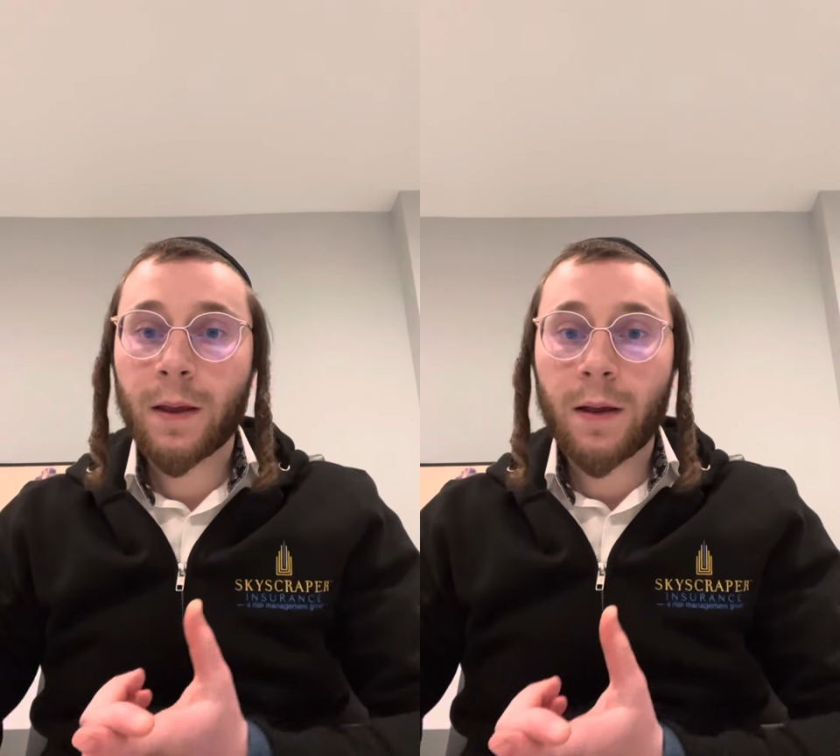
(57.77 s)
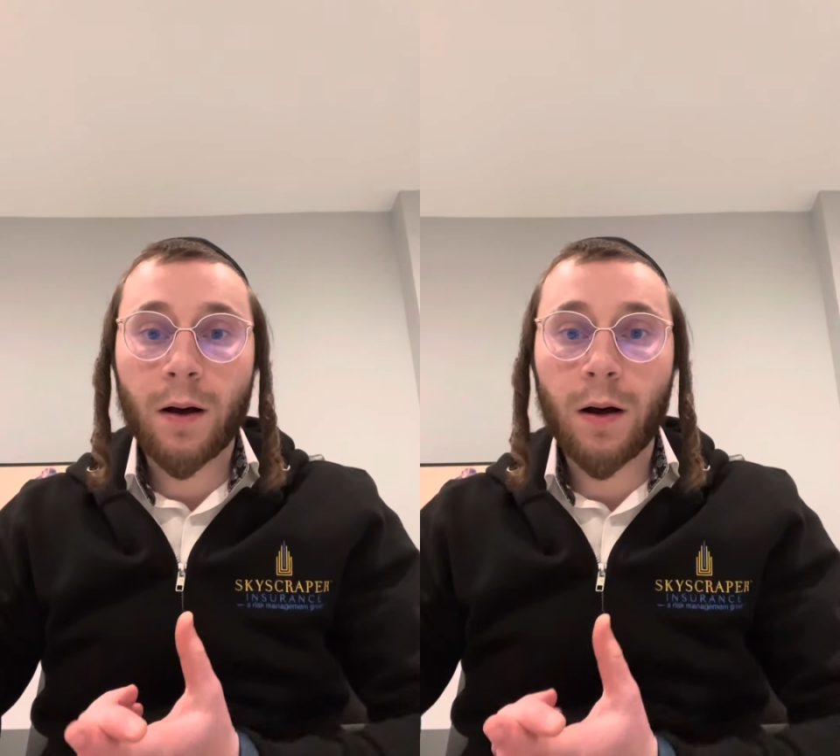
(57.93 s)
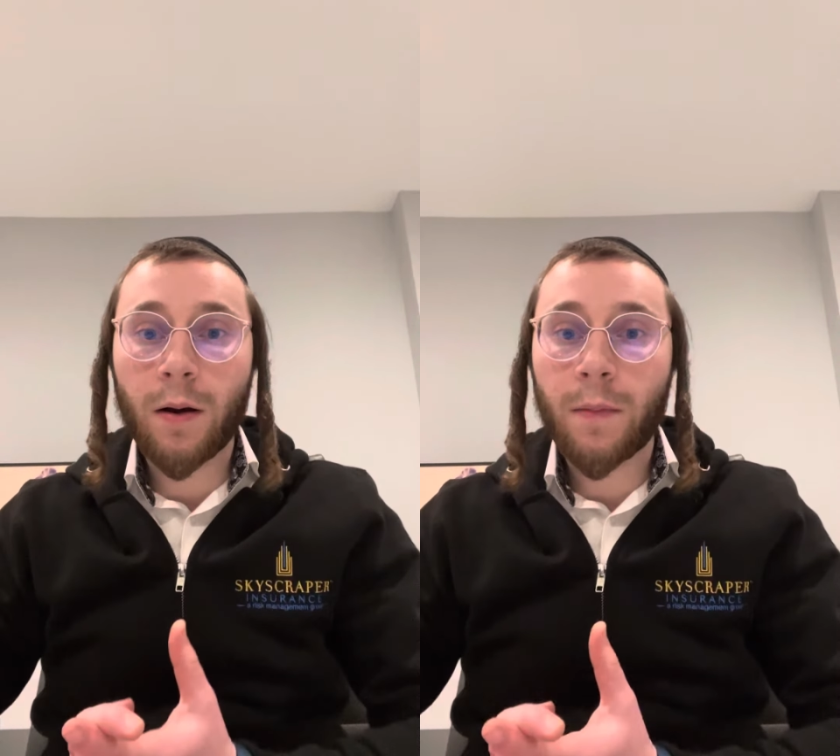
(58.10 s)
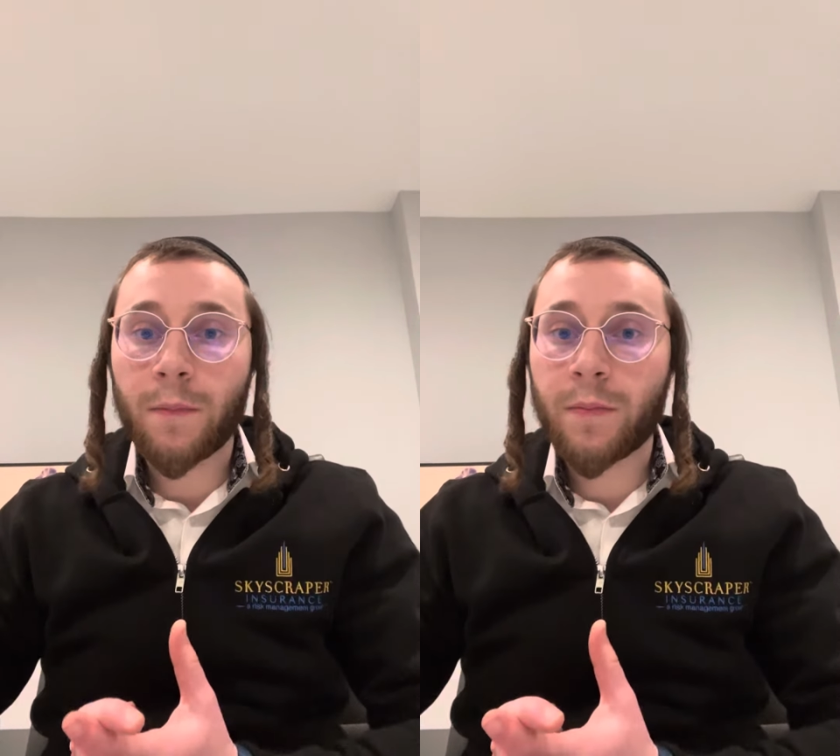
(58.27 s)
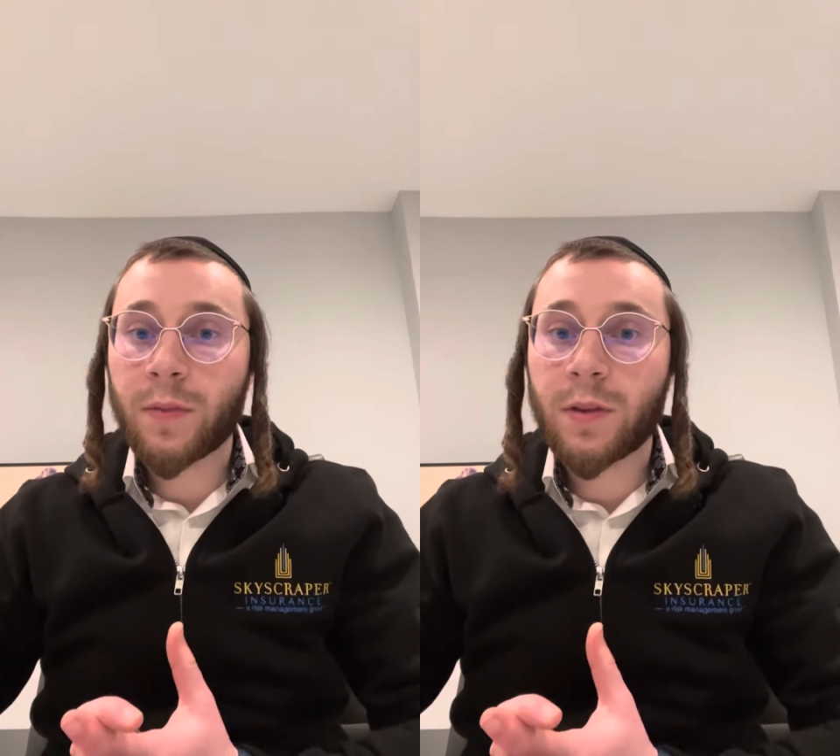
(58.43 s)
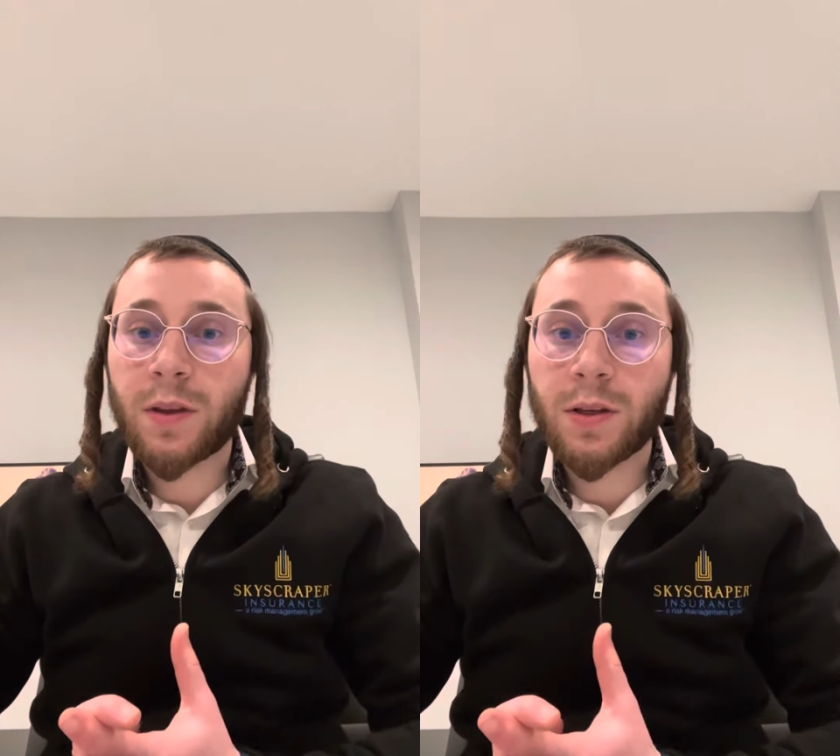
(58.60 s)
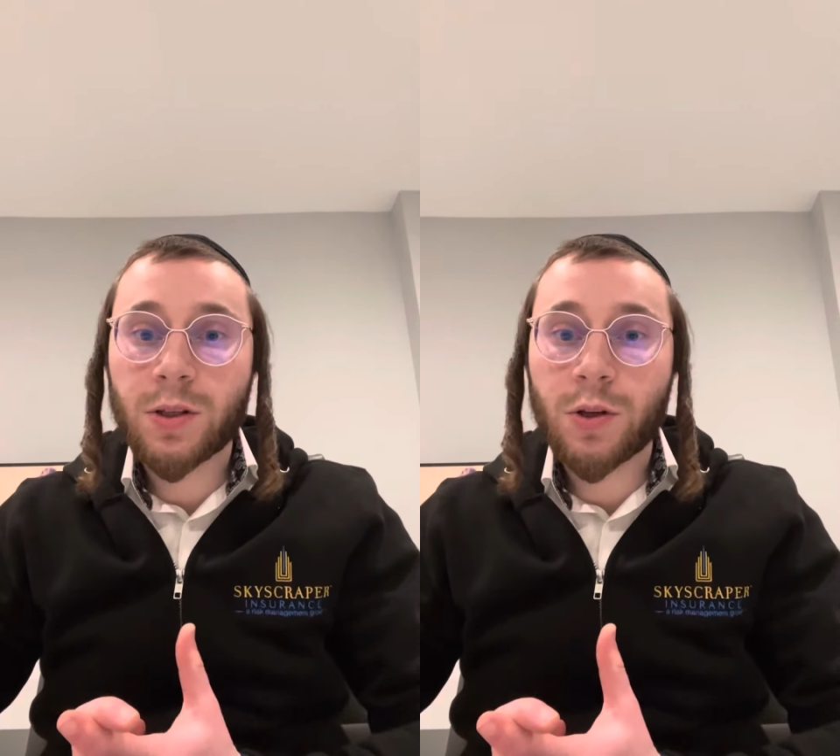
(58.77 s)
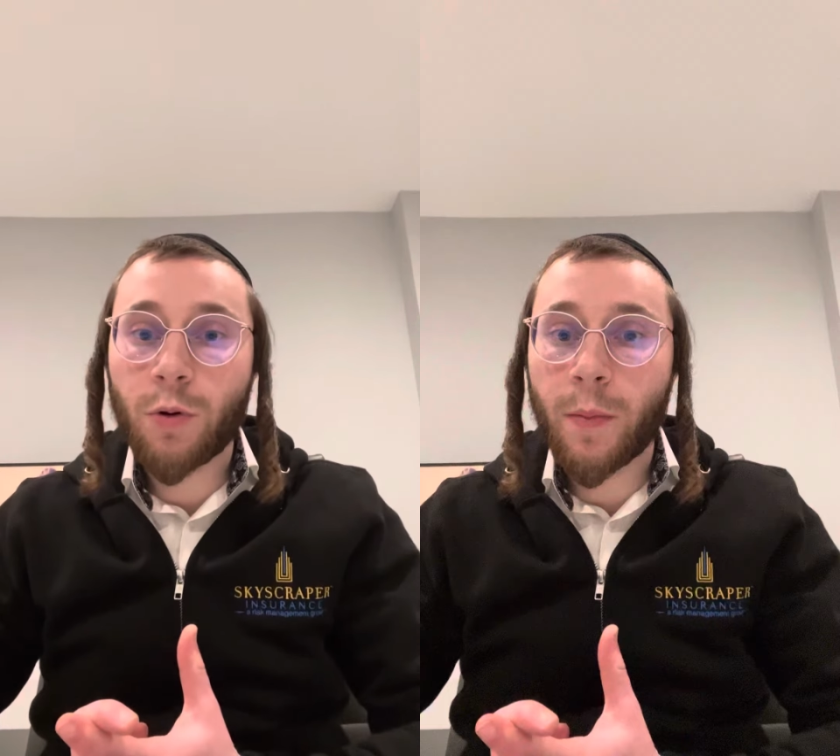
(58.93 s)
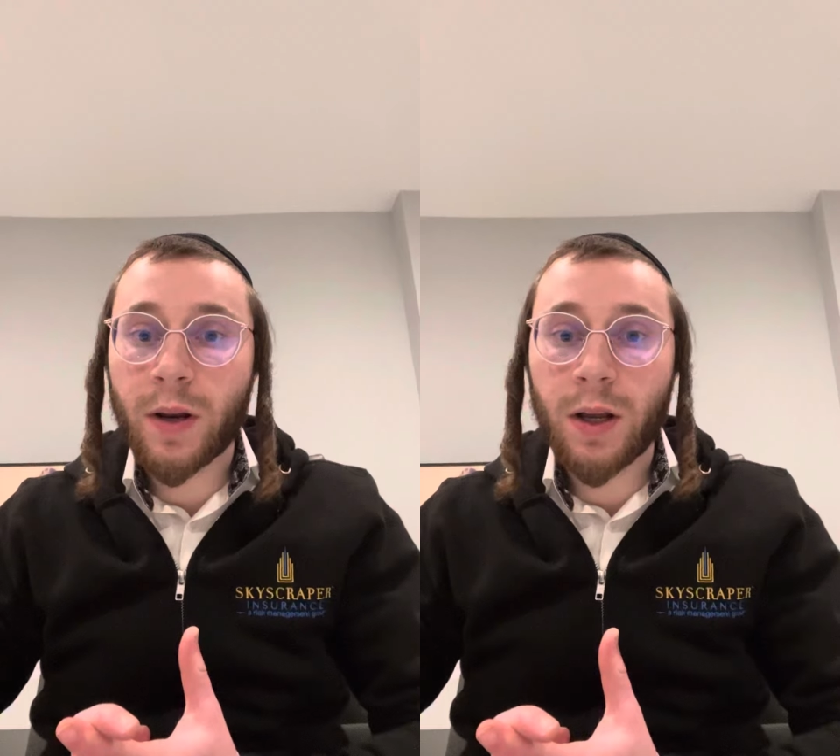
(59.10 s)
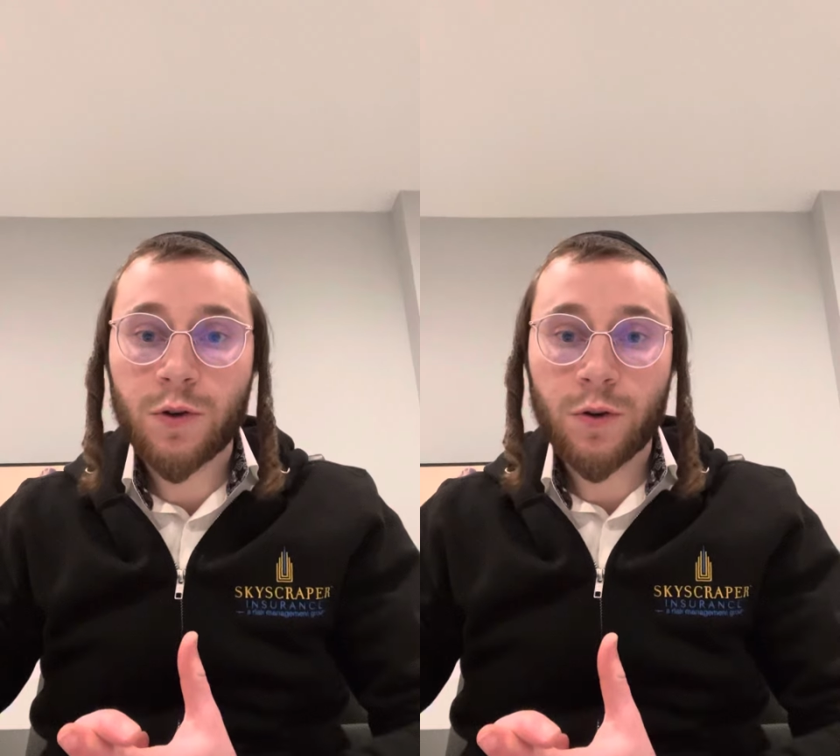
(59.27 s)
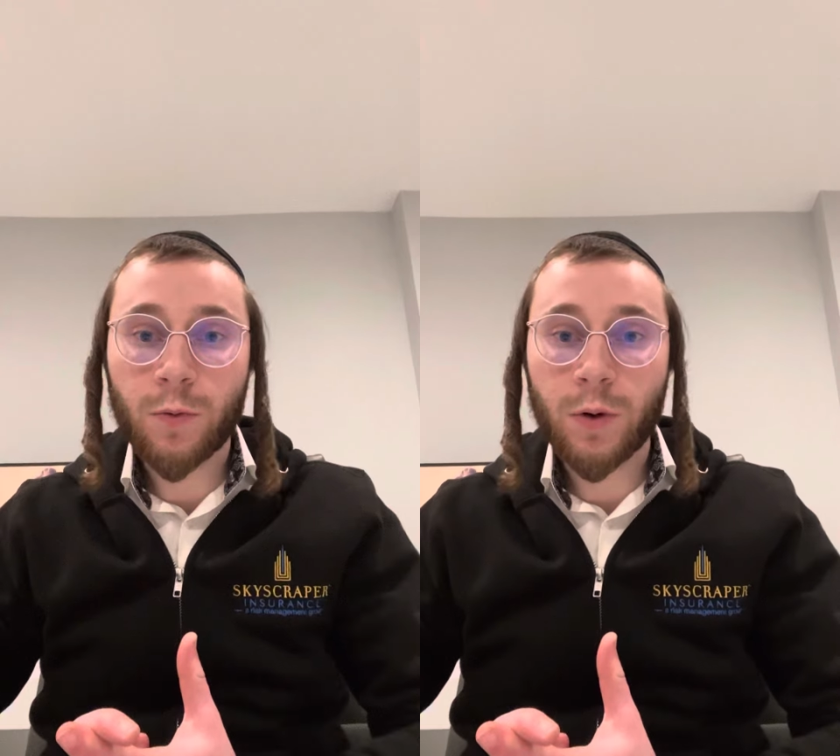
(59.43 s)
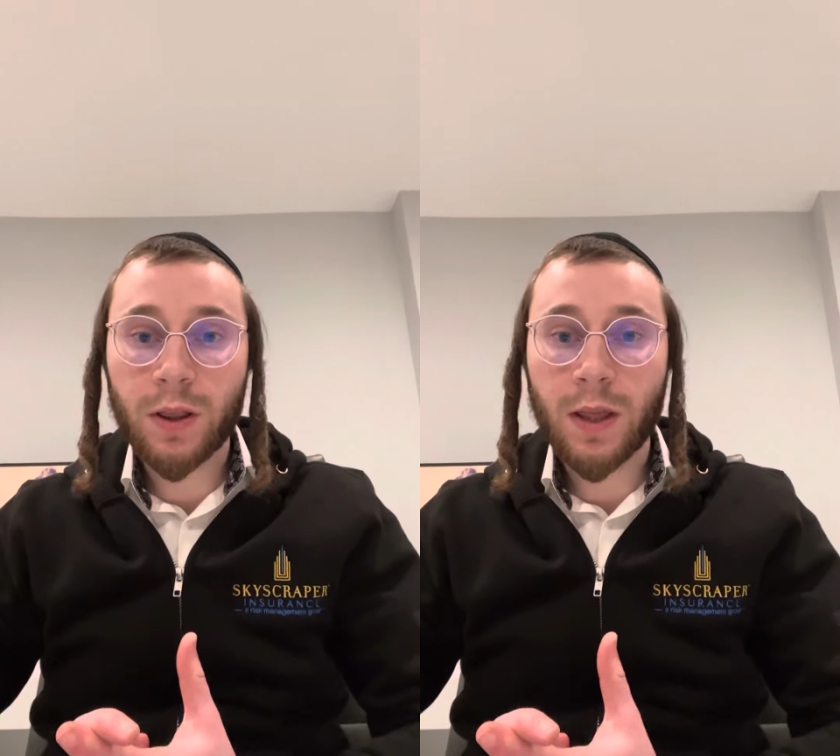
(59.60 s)
um, discrimination
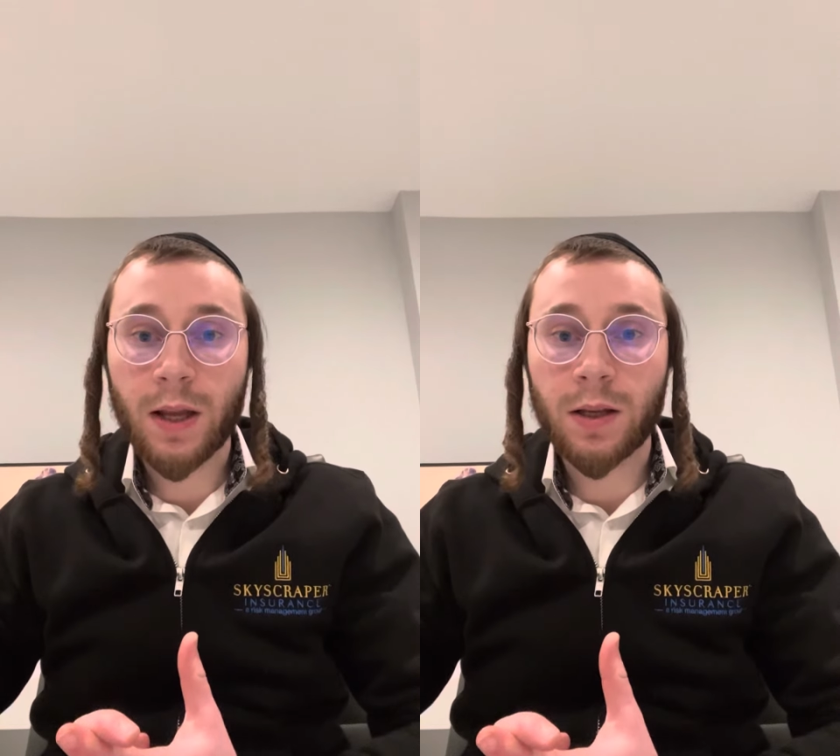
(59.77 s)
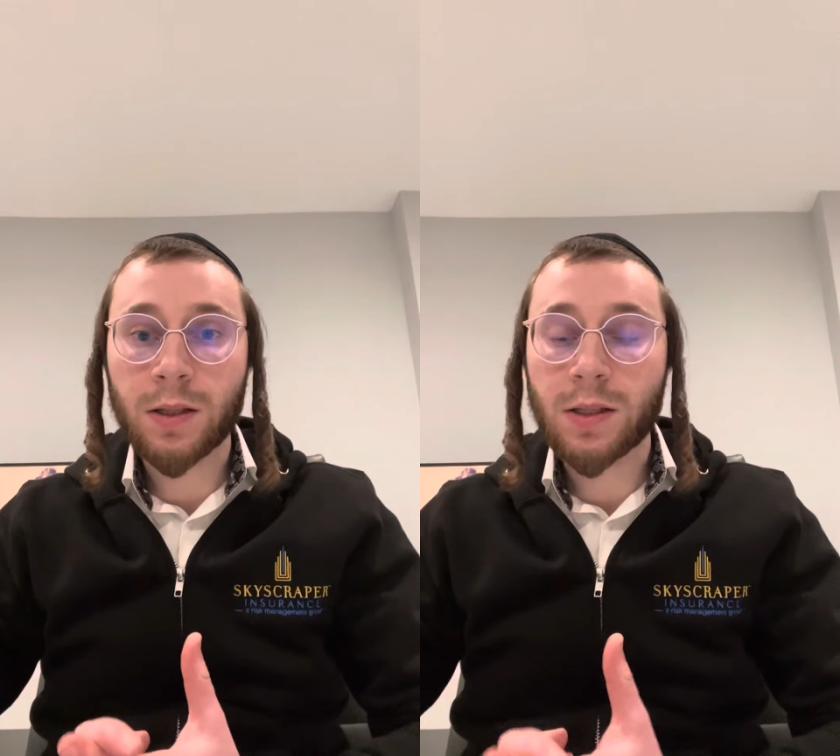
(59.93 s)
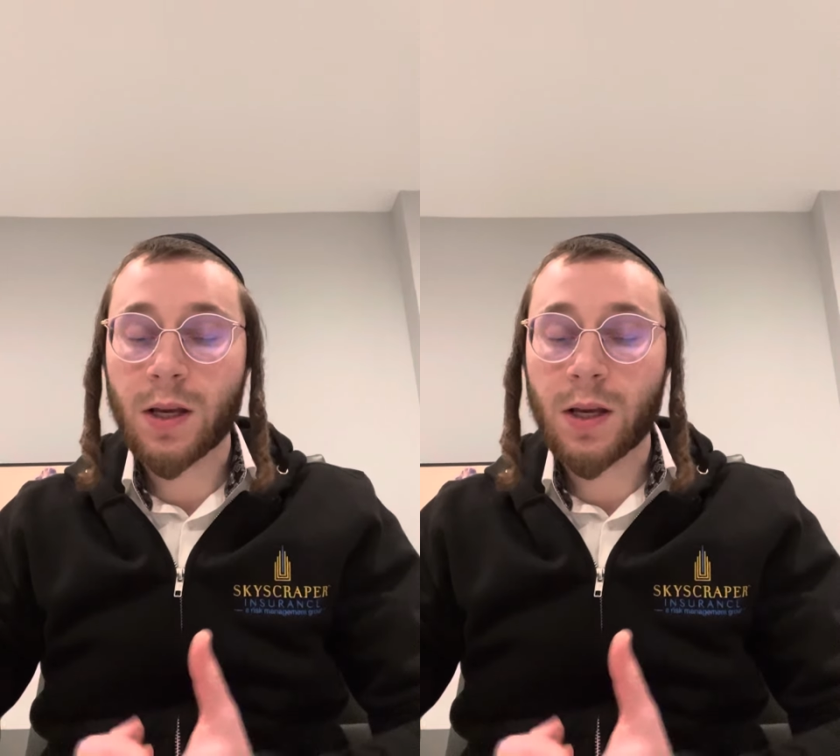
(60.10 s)
with tenants,